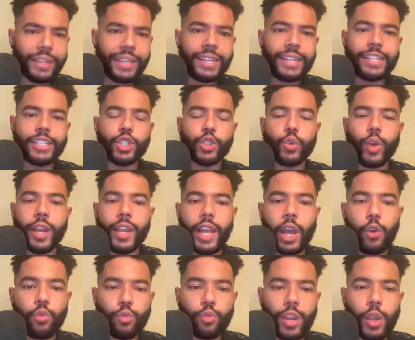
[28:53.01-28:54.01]
His
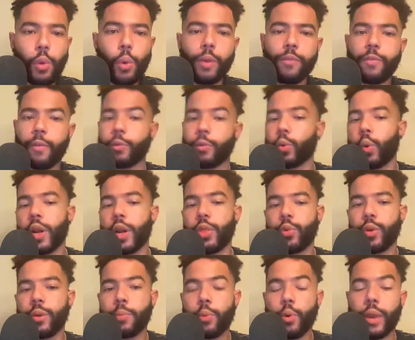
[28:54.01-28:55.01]
strikeout rate went from
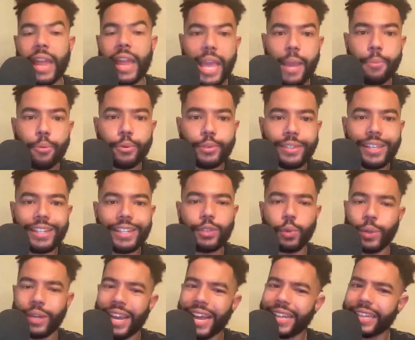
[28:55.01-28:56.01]
23.8%
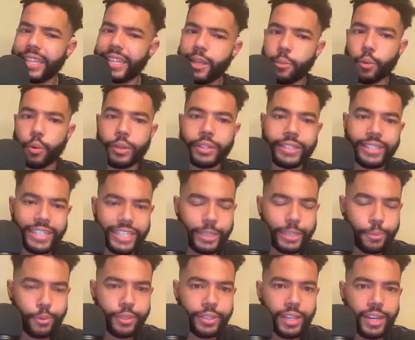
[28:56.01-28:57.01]
to
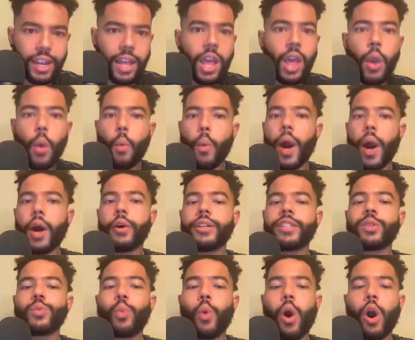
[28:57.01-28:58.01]
19.6%, while
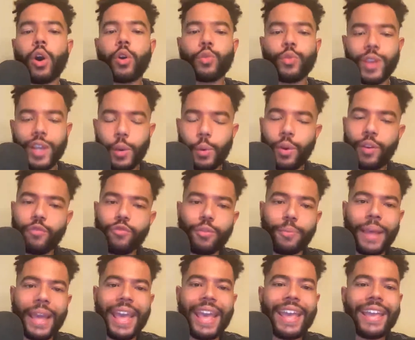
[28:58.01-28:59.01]
his walk rate went
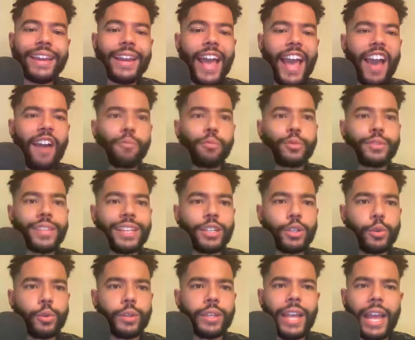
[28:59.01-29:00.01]
from 8.5%
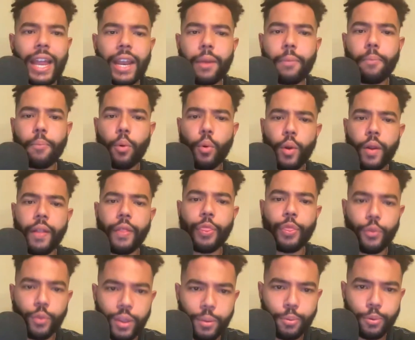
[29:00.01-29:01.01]
to
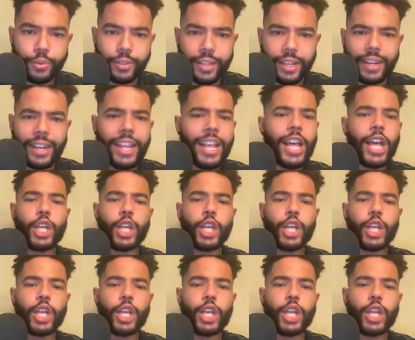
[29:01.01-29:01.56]
10.3%.